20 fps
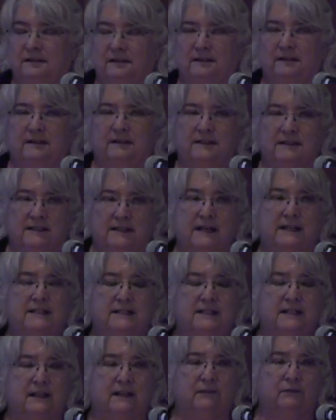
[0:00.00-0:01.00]
this
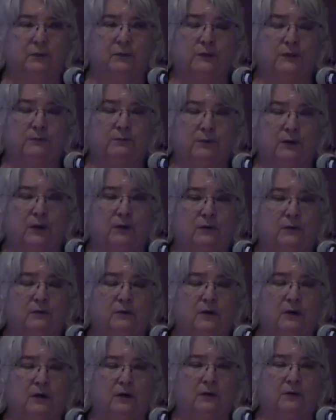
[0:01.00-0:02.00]
idea of quid pro
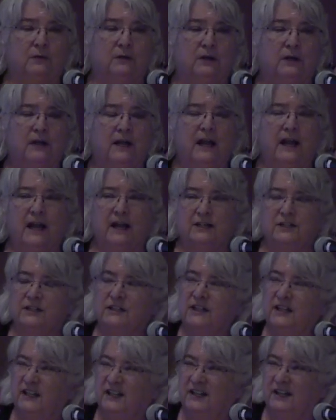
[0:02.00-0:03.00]
quo,
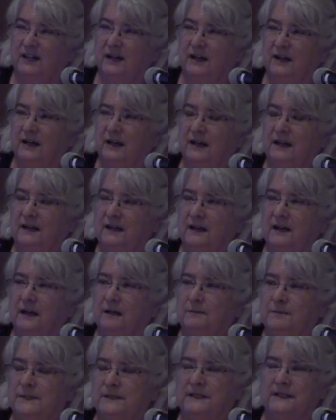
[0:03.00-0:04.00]
actually
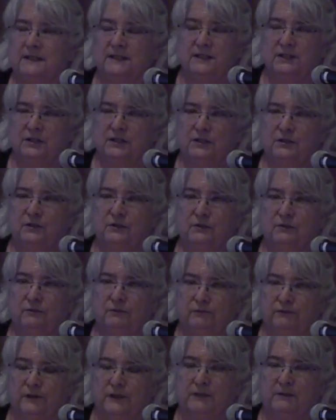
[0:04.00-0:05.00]
encompasses two
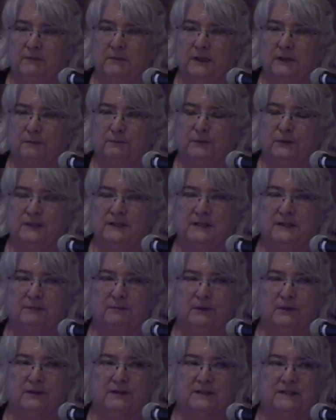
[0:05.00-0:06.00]
fundamental
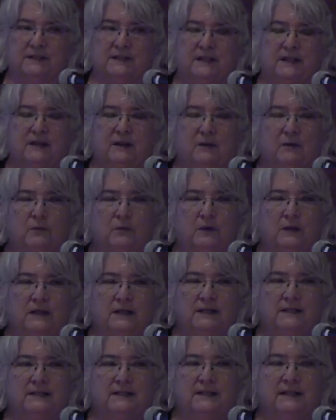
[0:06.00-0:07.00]
principles. One
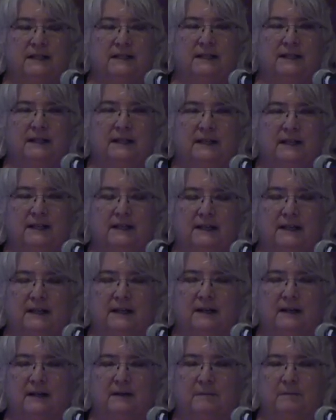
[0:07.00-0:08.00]
is that the
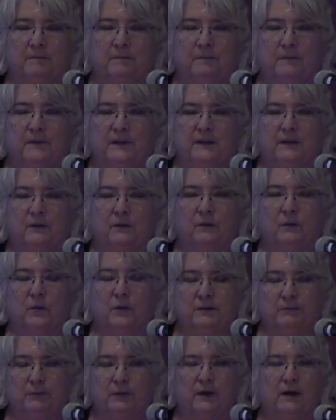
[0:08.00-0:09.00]

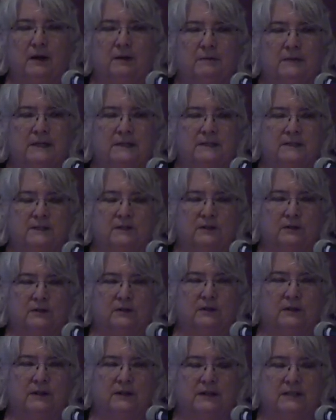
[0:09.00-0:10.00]
one promise
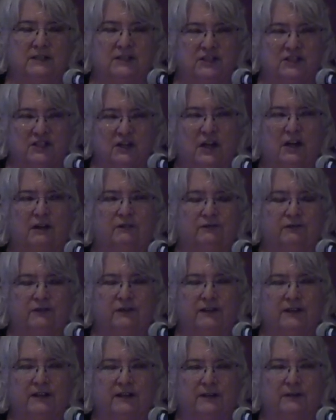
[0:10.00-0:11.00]
is sought for
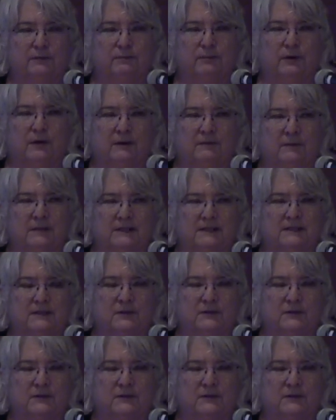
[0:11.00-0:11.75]
the other promise. So